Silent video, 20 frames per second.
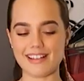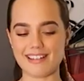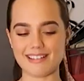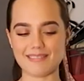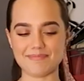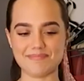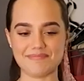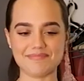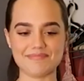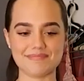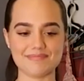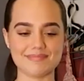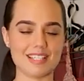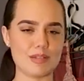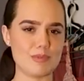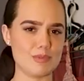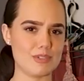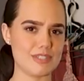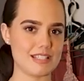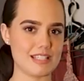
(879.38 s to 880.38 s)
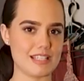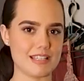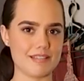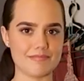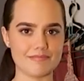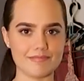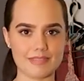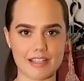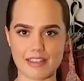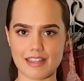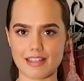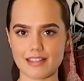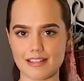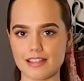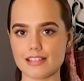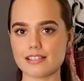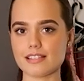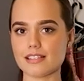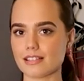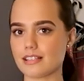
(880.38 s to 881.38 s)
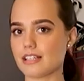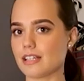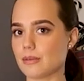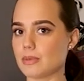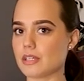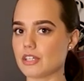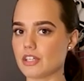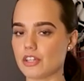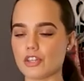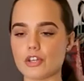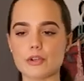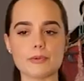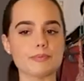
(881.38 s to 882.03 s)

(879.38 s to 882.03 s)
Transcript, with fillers: um, and we'll see. I think this is gonna be good